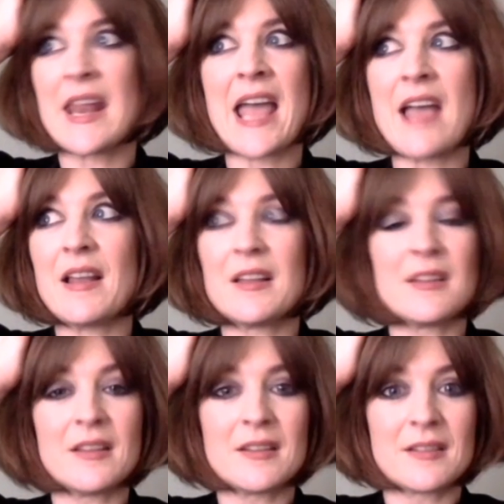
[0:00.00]
virtual cup
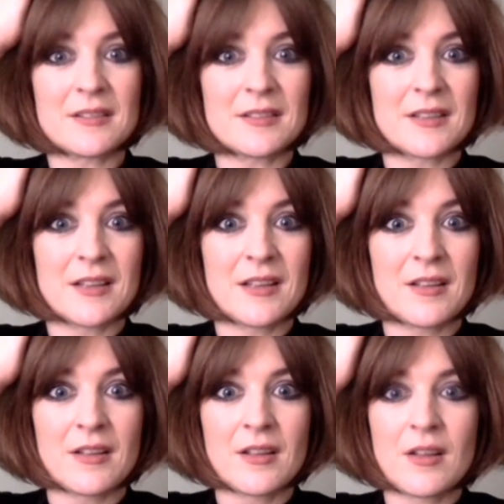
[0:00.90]
of teas come with
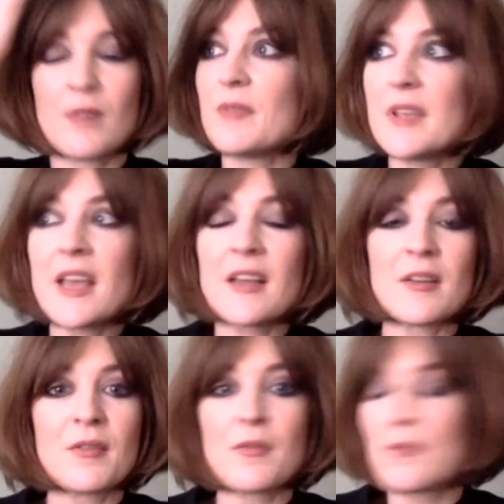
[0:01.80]
the screen,
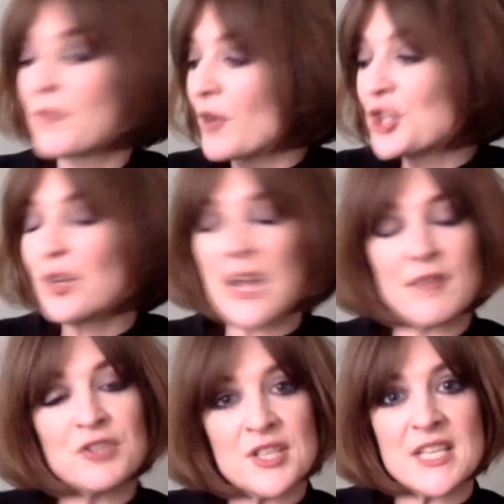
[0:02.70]
unfortunately. Virtual
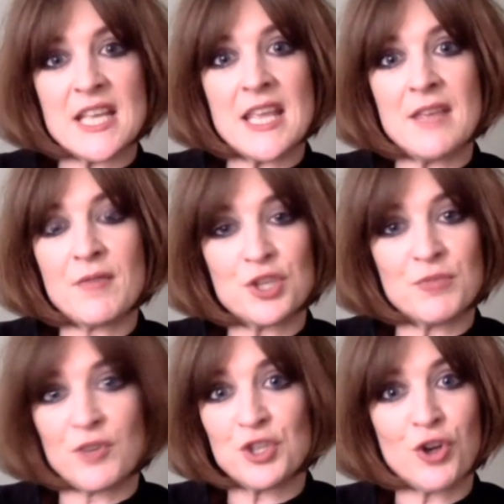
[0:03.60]
afternoon tea,
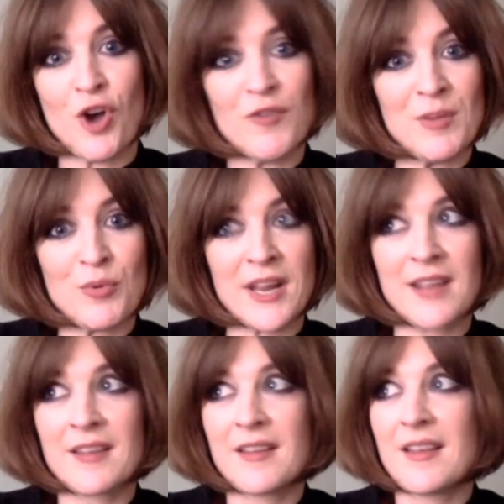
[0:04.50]
virtual coffee
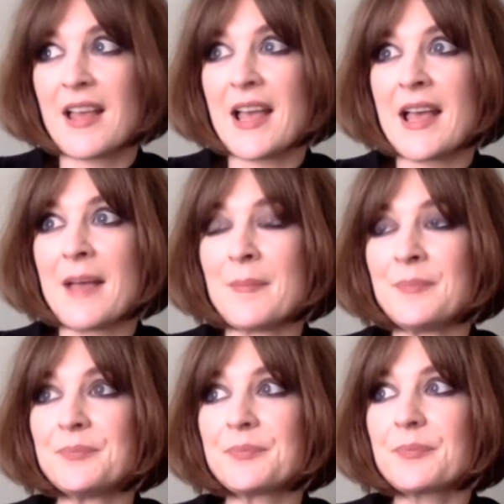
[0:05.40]
morning.
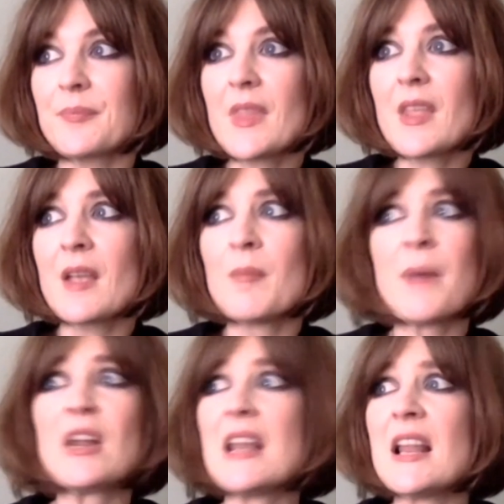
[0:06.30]
And
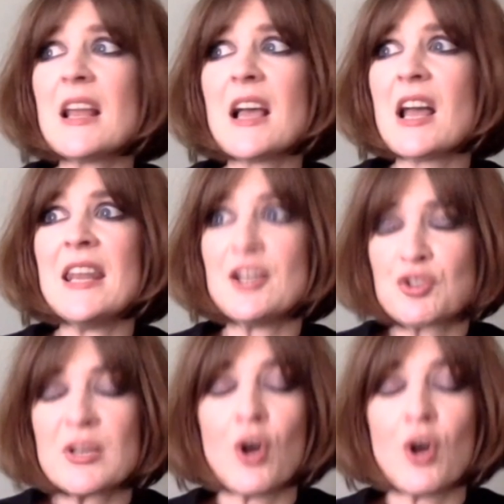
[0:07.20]

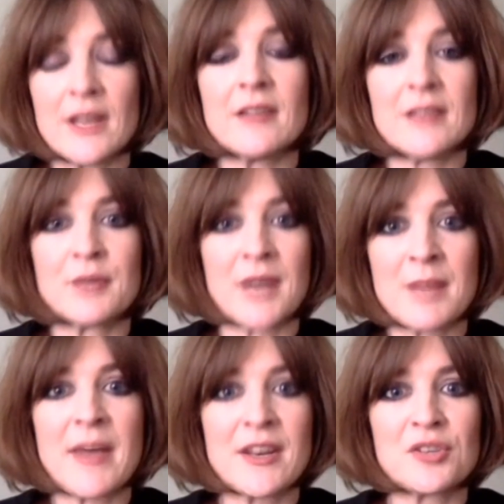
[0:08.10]
literally all
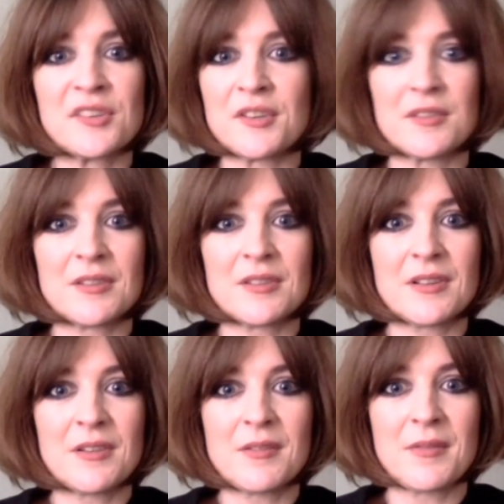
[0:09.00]
literary managers
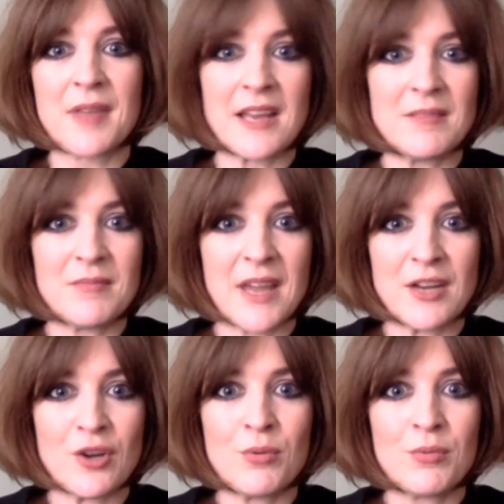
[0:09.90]
that I
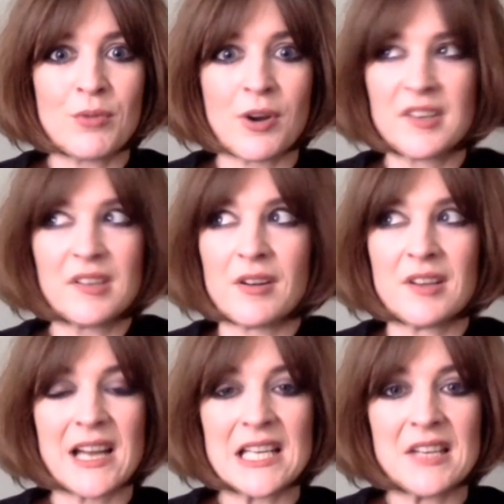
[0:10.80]
know are
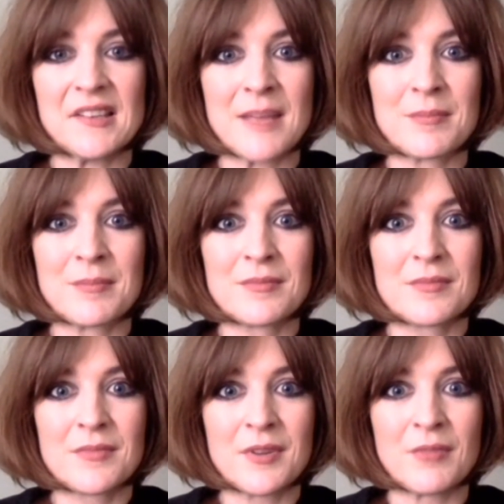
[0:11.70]
exactly the same.
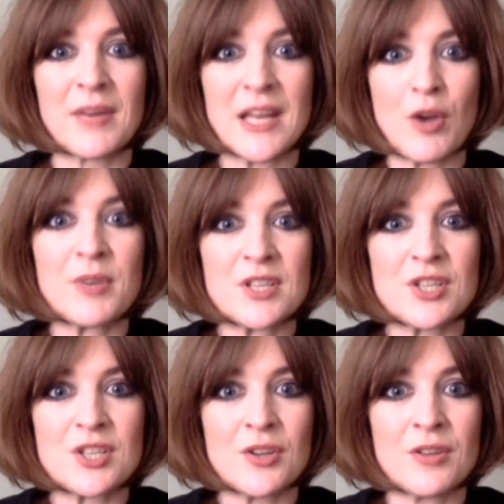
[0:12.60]
They're really open
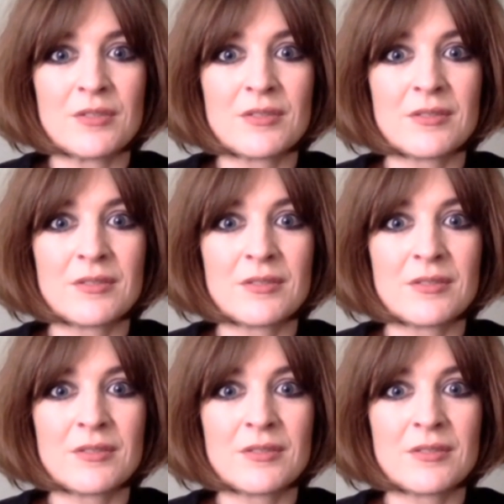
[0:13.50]
to